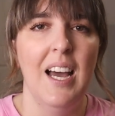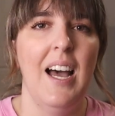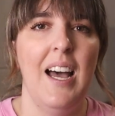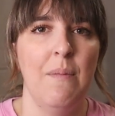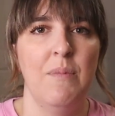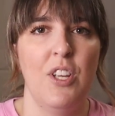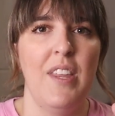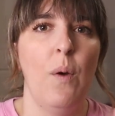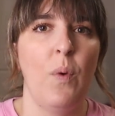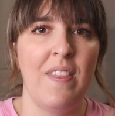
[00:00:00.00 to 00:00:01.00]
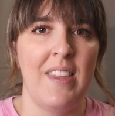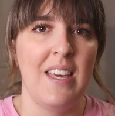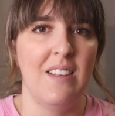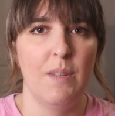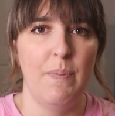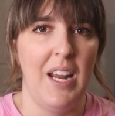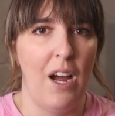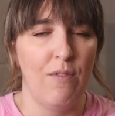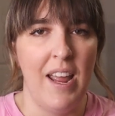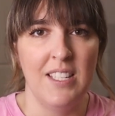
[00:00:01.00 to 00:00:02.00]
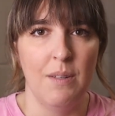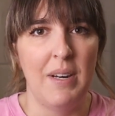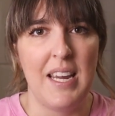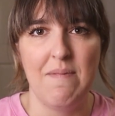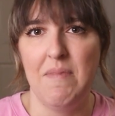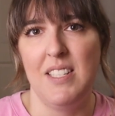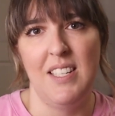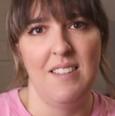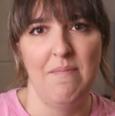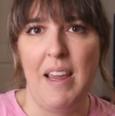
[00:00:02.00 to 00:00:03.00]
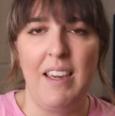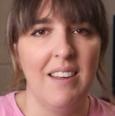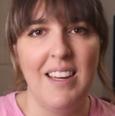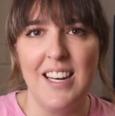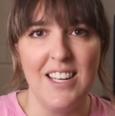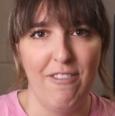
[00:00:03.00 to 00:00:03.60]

um, so that when they're spit out randomly, it doesn't make any